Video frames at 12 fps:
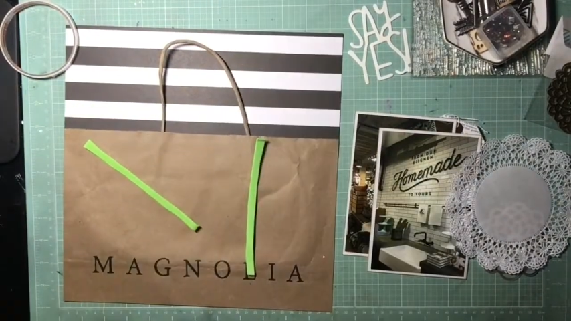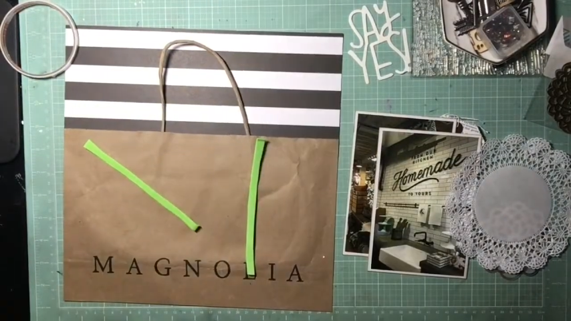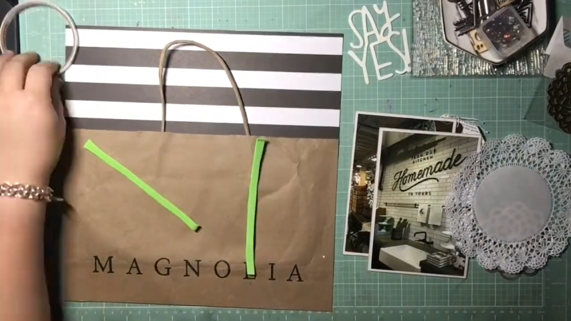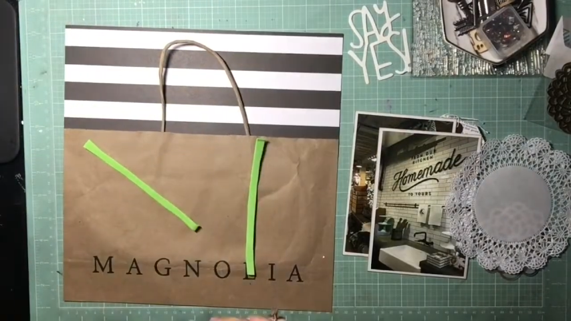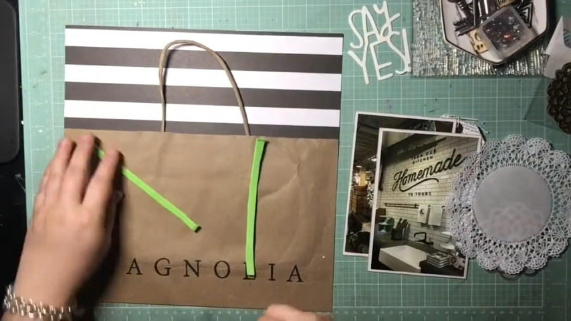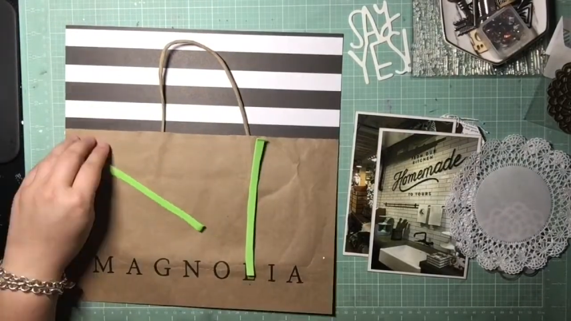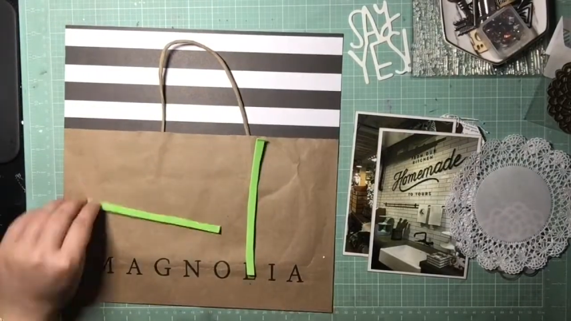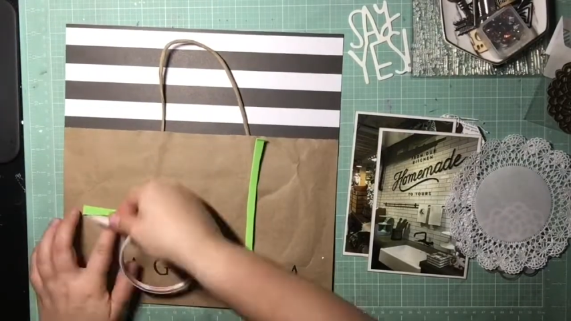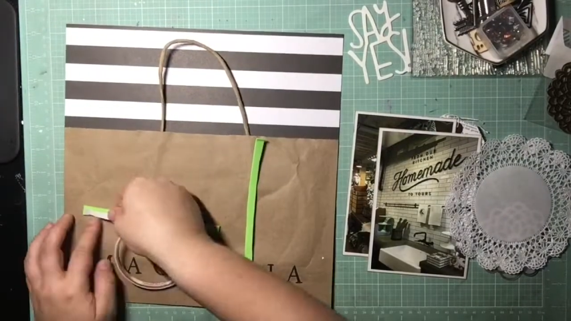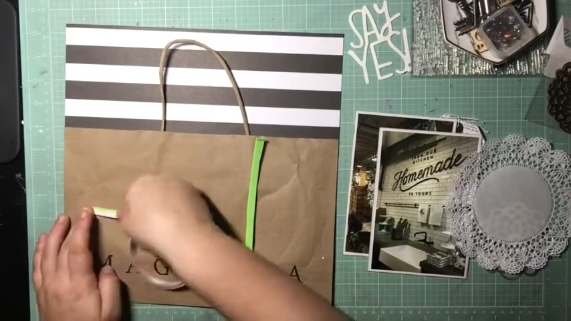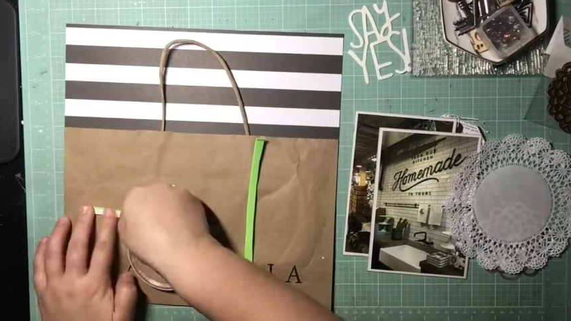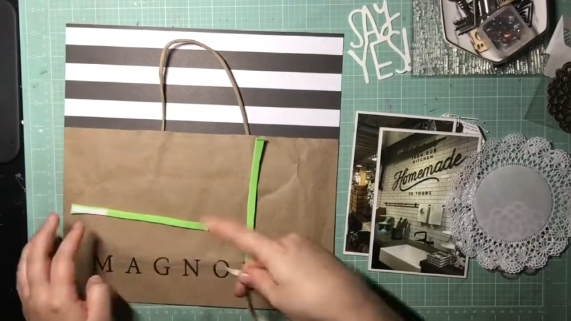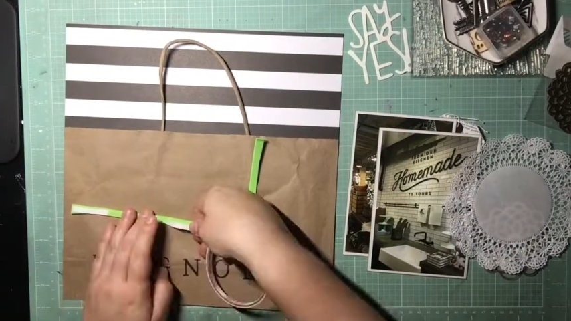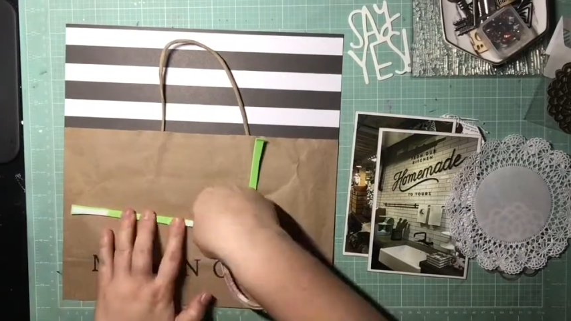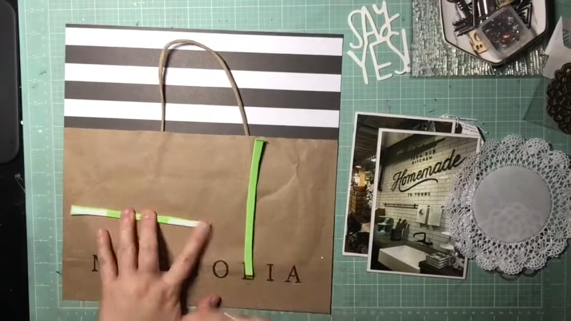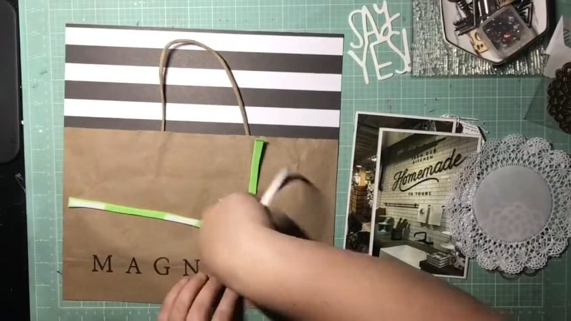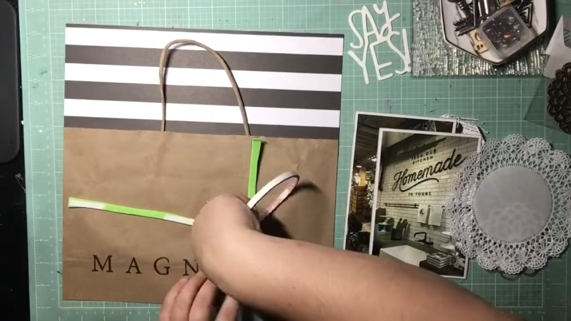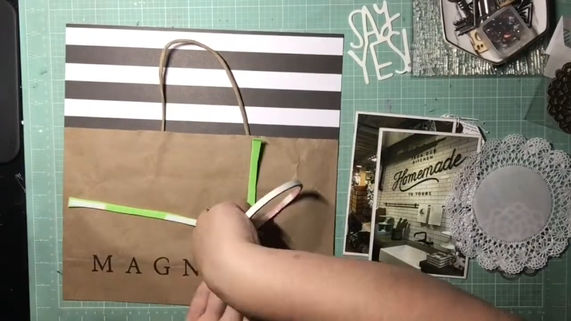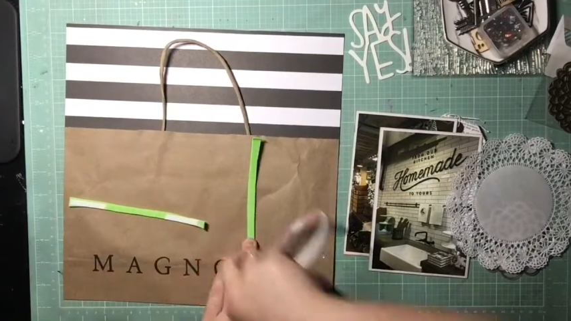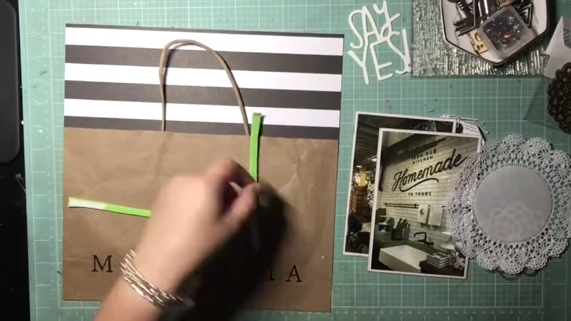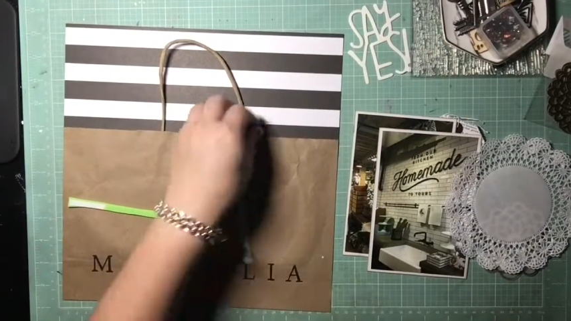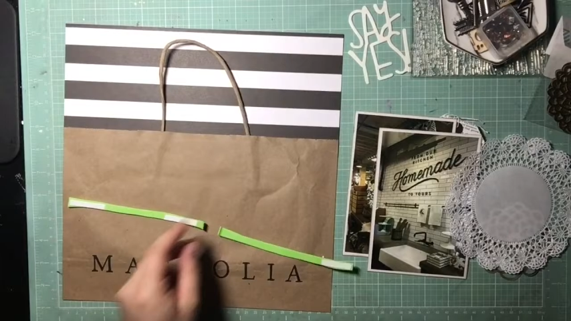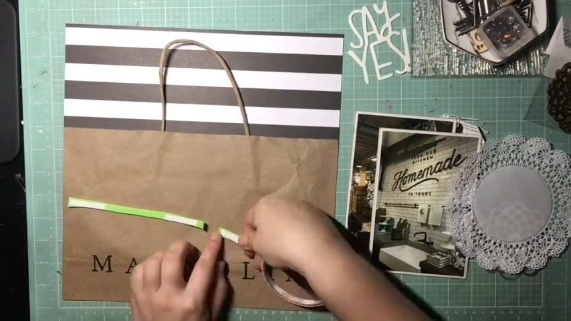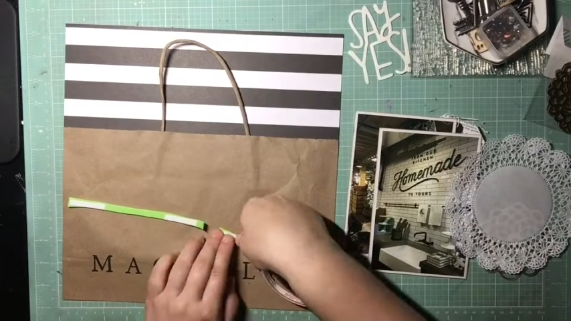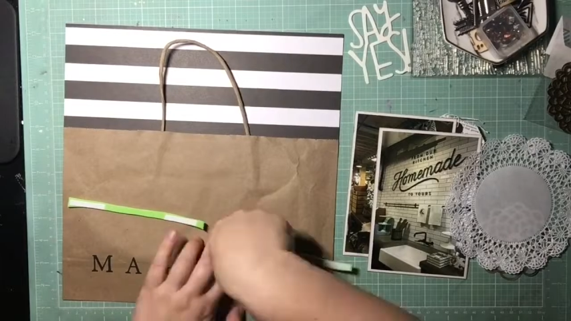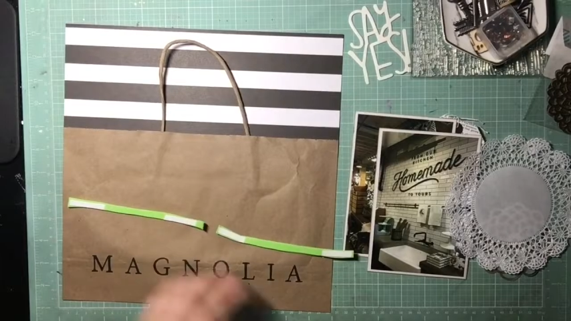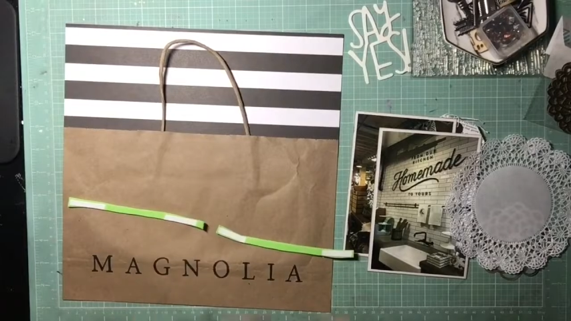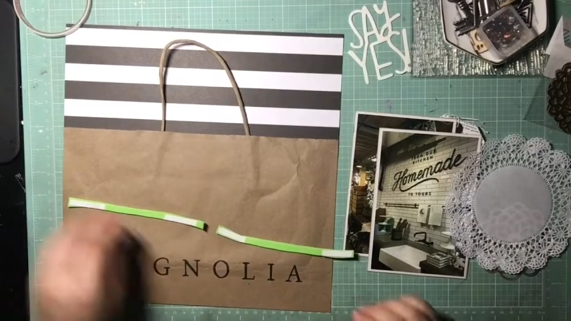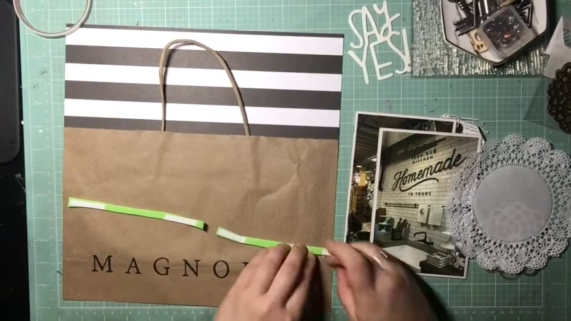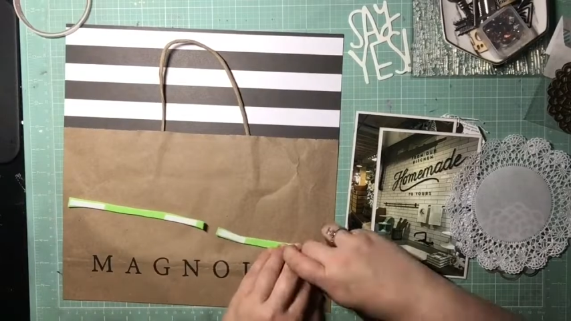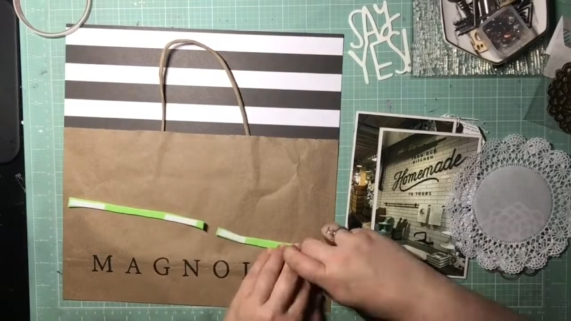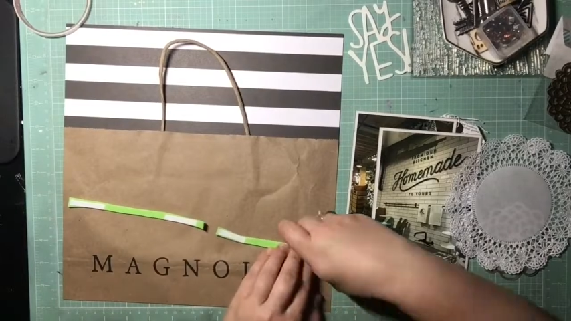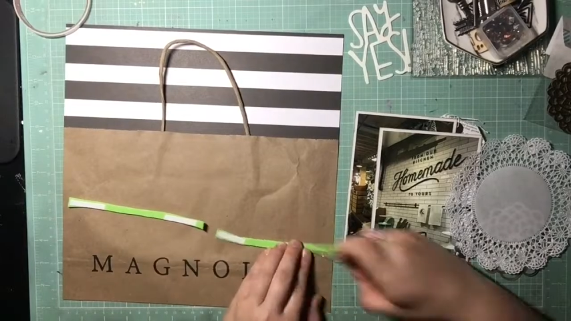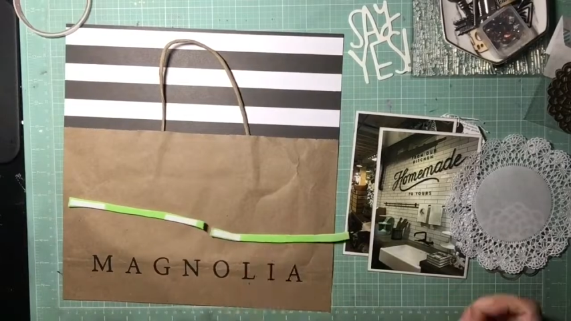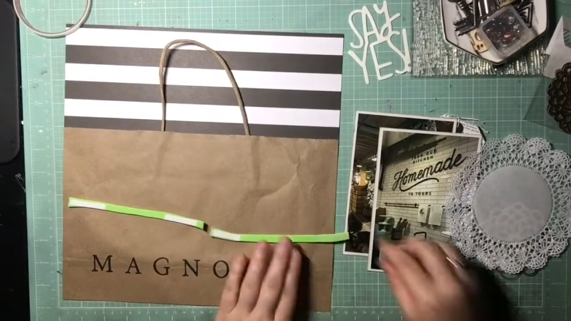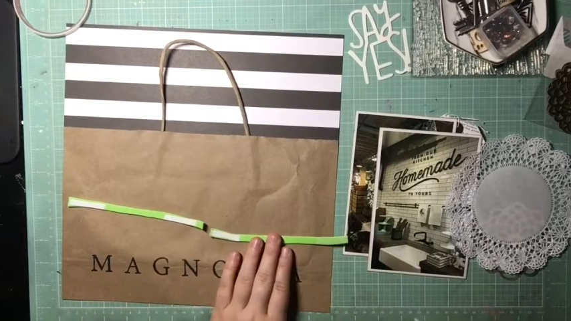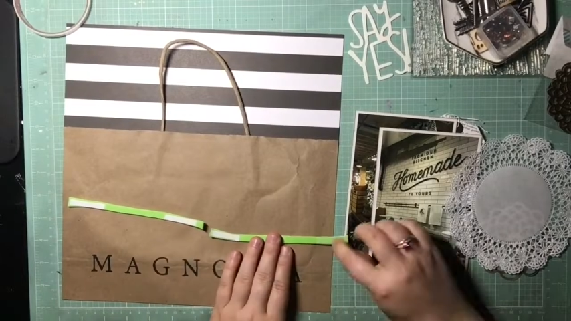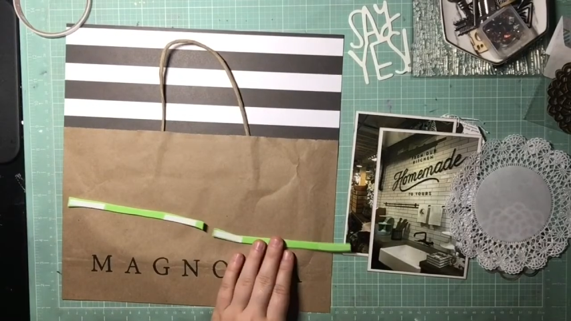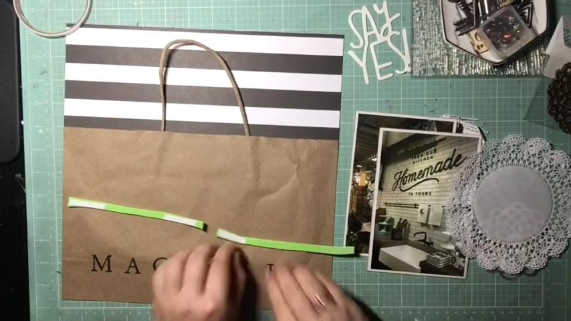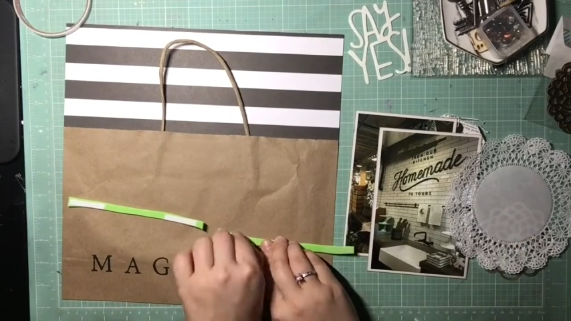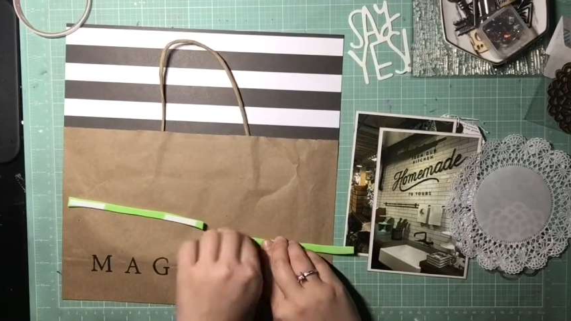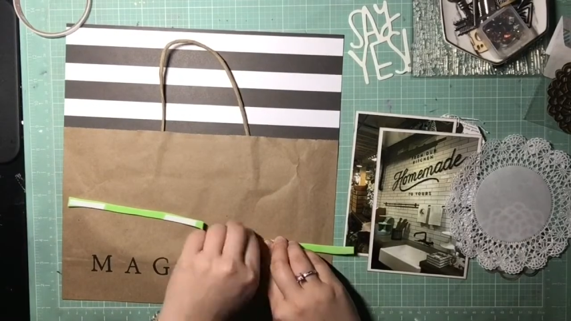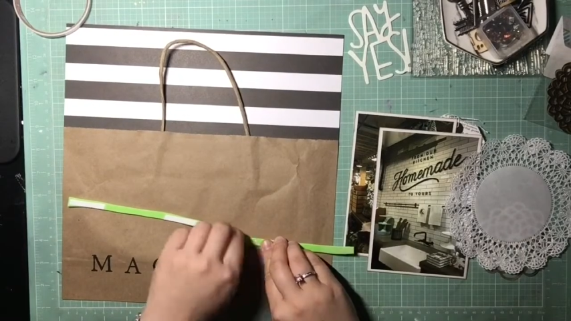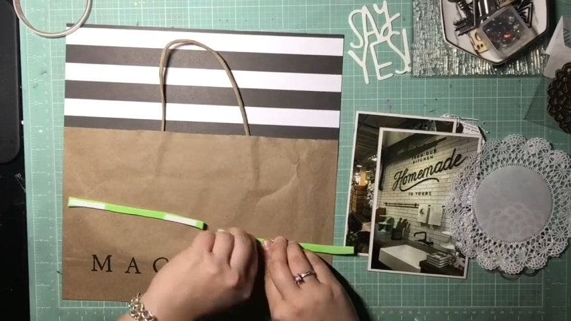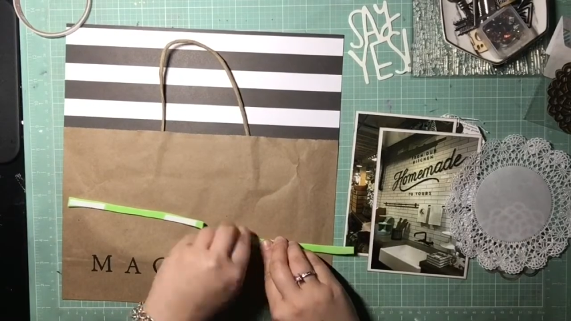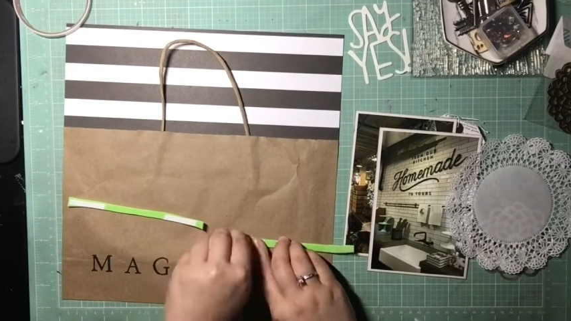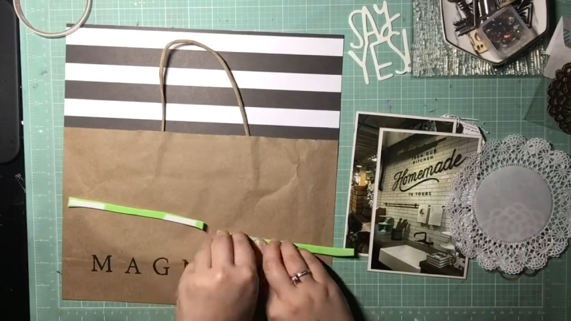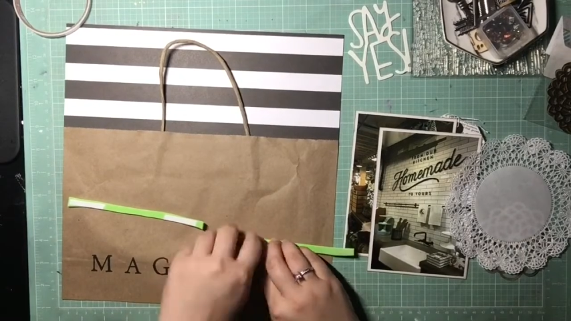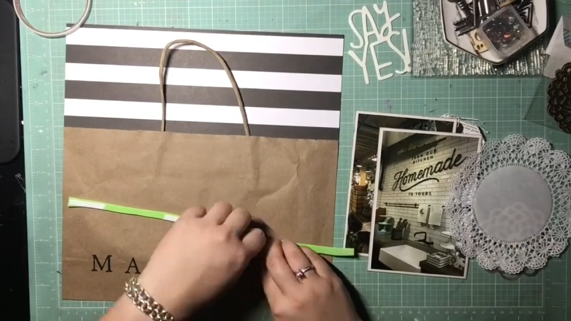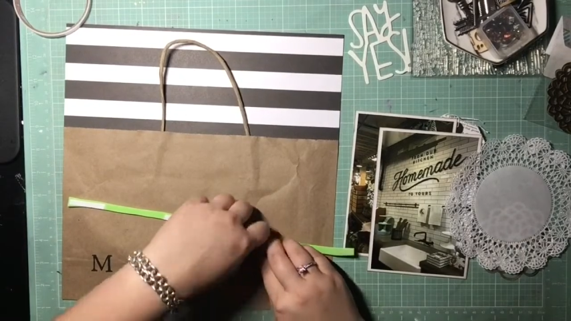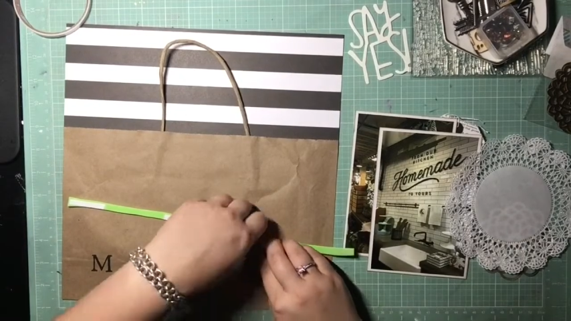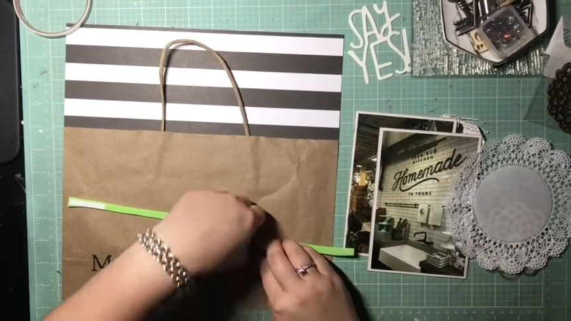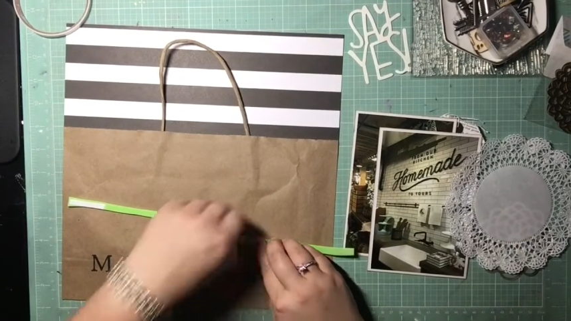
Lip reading: Nobody's mouth can be seen.